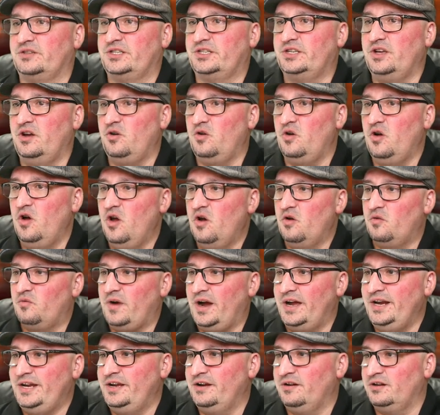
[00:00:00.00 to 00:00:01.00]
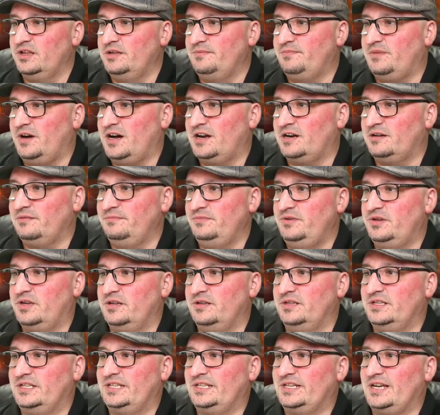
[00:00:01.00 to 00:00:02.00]
So right here on the bottom, you
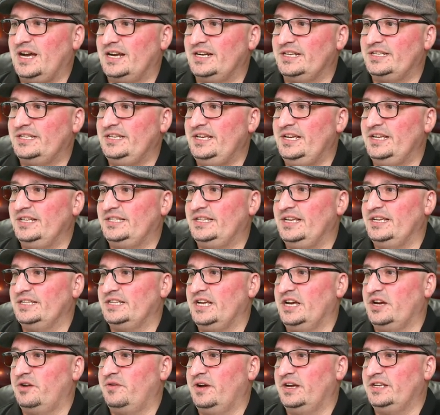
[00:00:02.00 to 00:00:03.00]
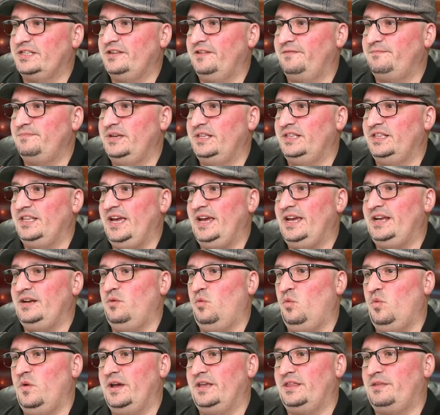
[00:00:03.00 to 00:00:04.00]
can kind of see it says aggressive mid lane
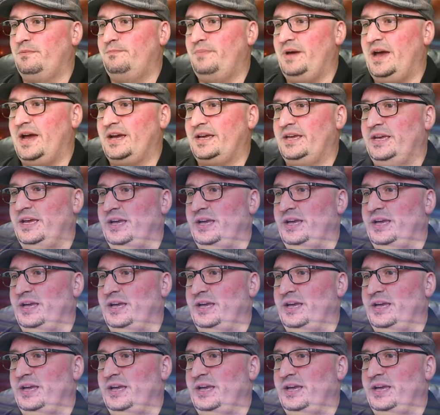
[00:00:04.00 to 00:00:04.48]
with back